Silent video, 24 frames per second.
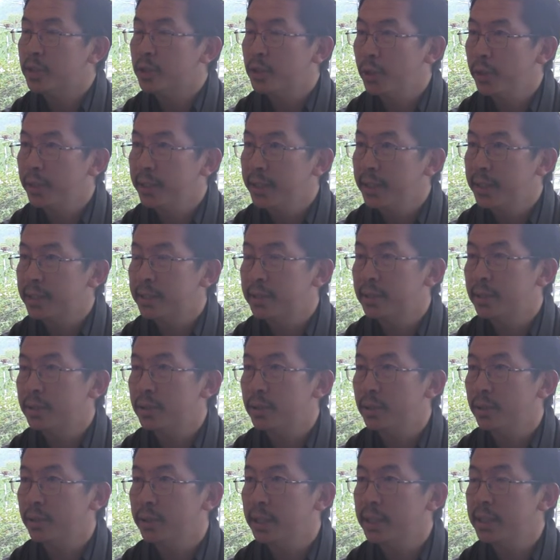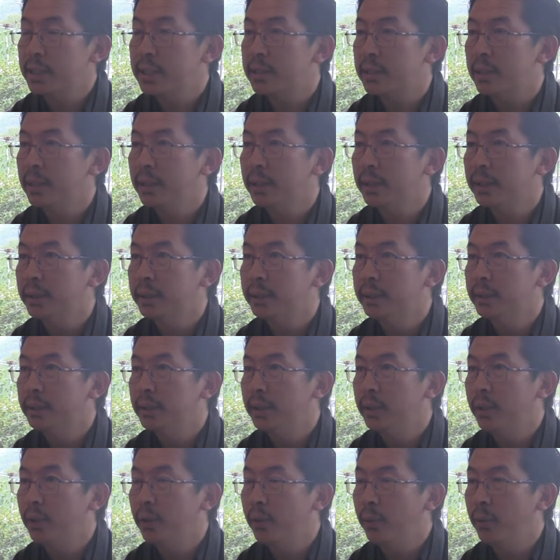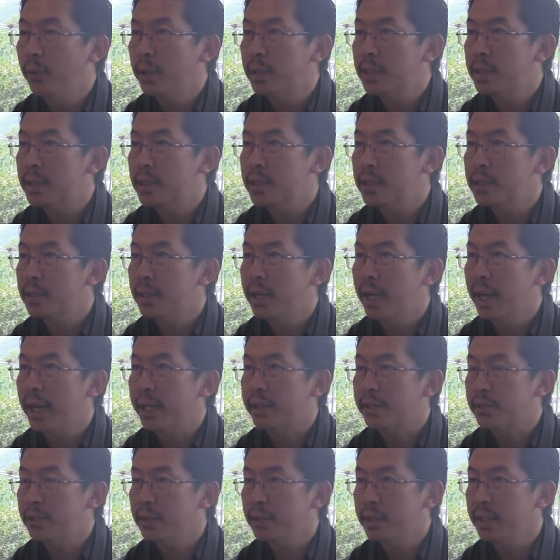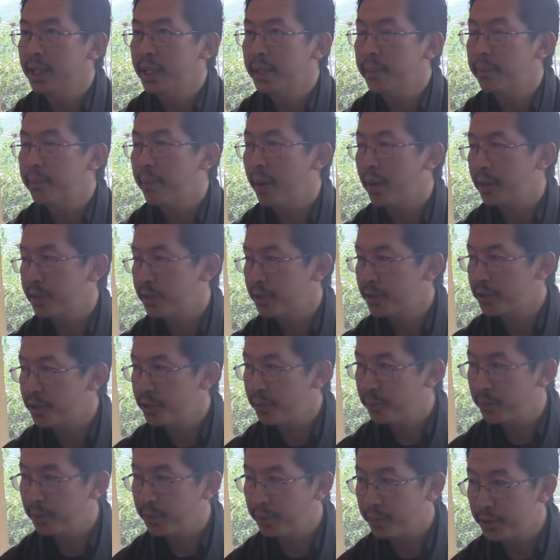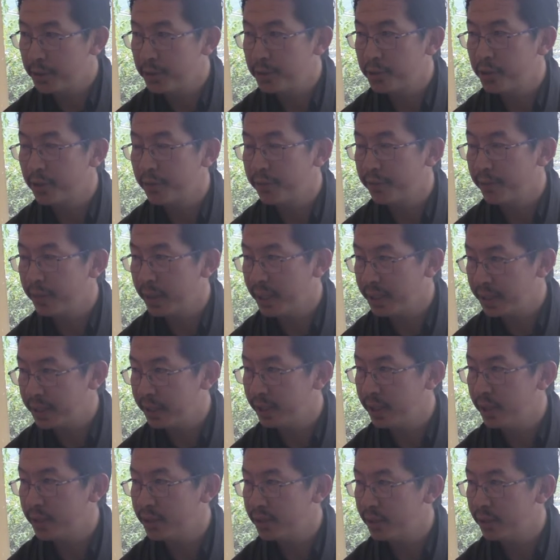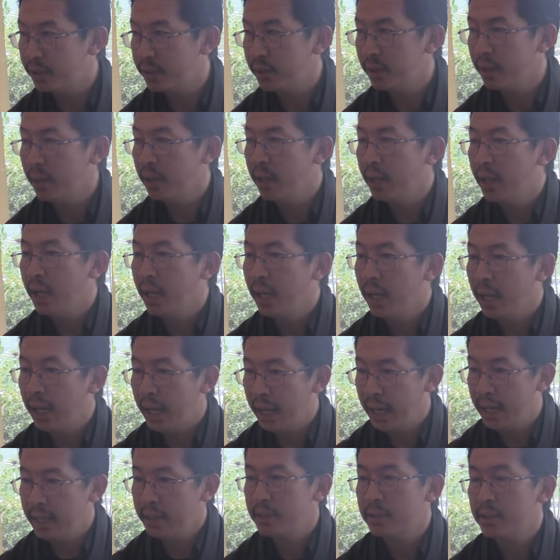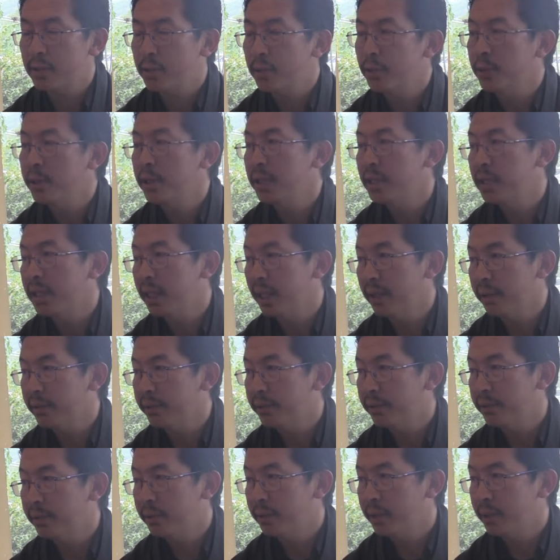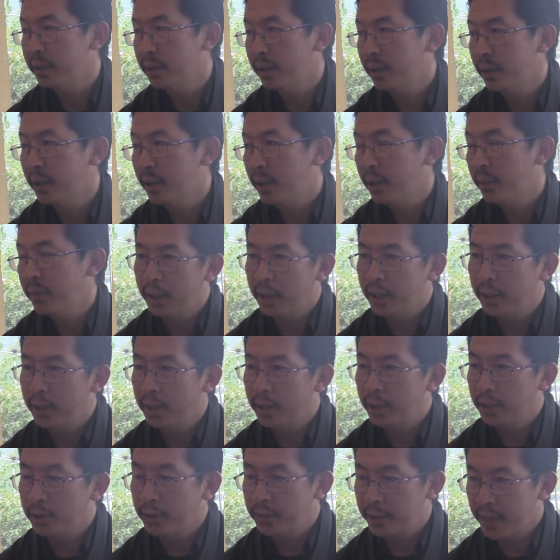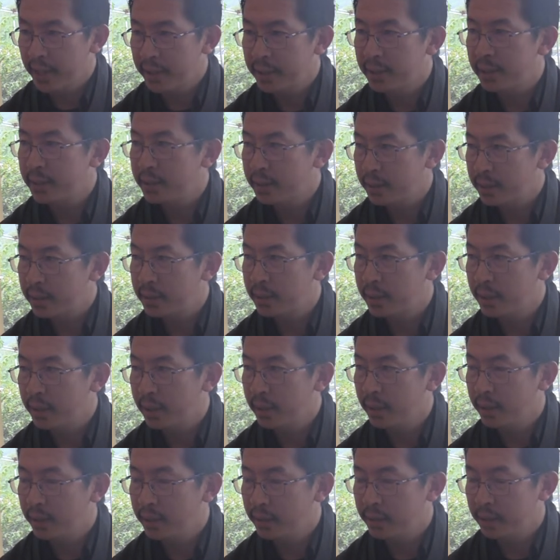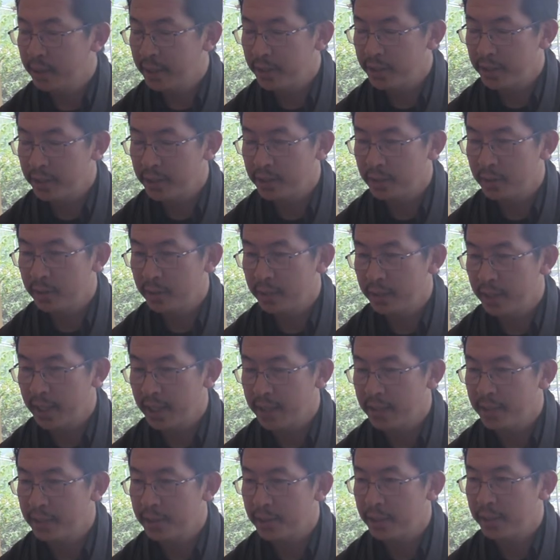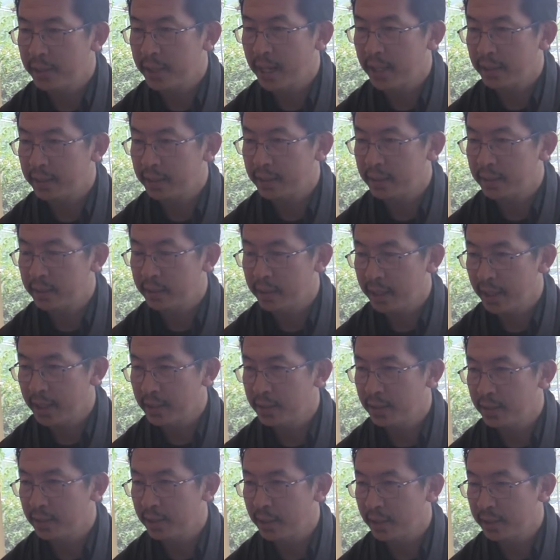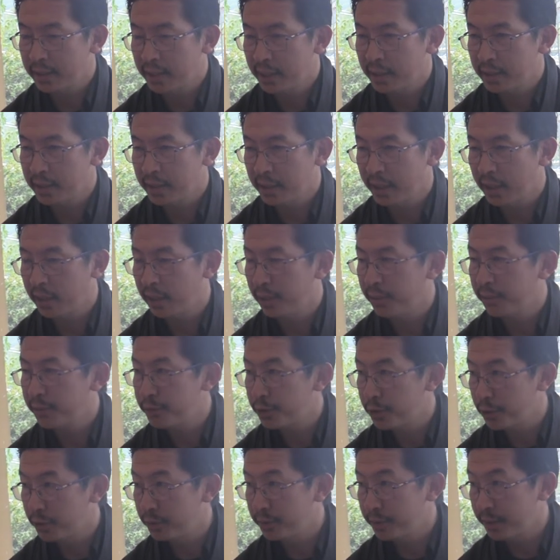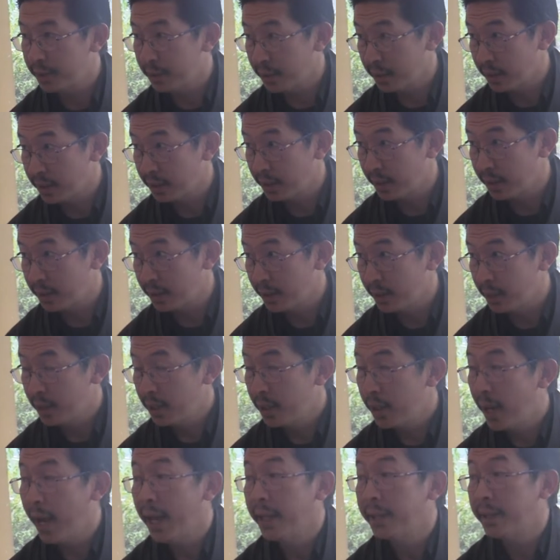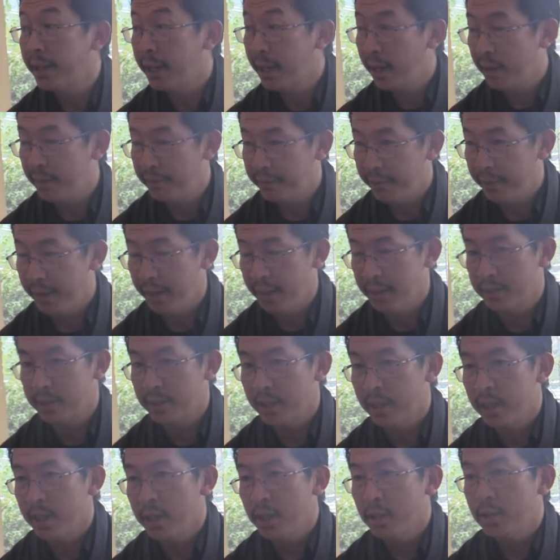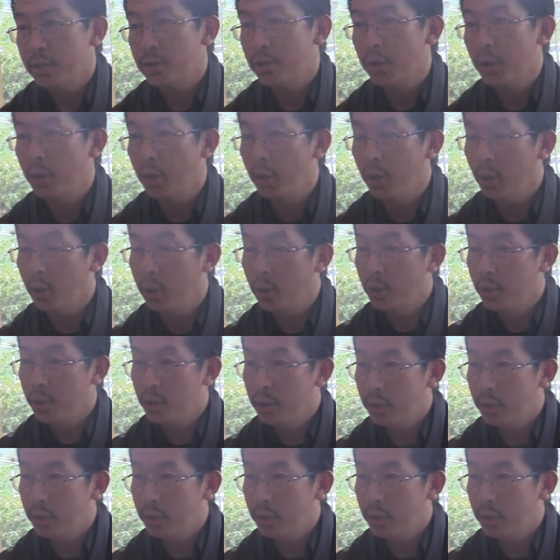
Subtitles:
So yes, so this was actually in partnership with Ministry of Education and UNICEF. United Nations organization that takes care of children, isn't it, and their affairs. So